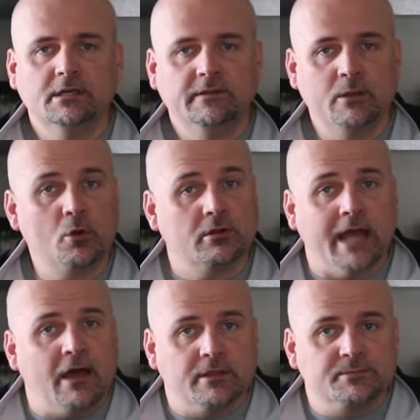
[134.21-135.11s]
They won't
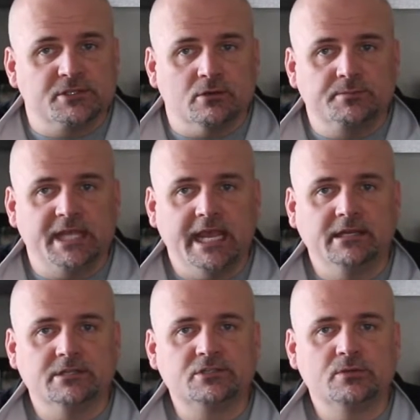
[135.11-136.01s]
allow them to obtain
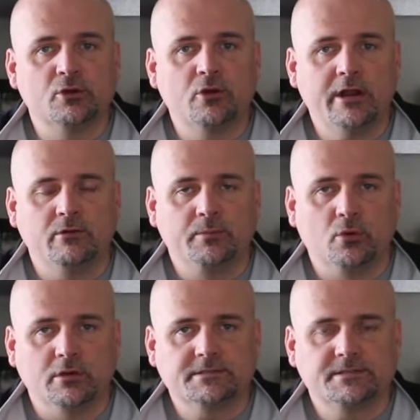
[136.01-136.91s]
consumer credit
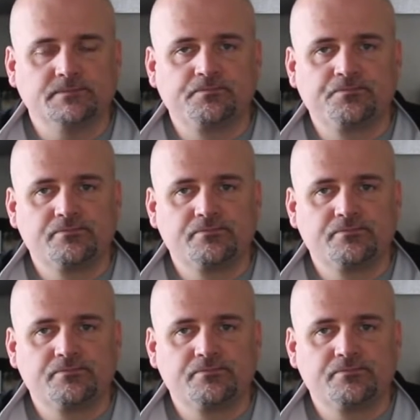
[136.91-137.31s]
reports.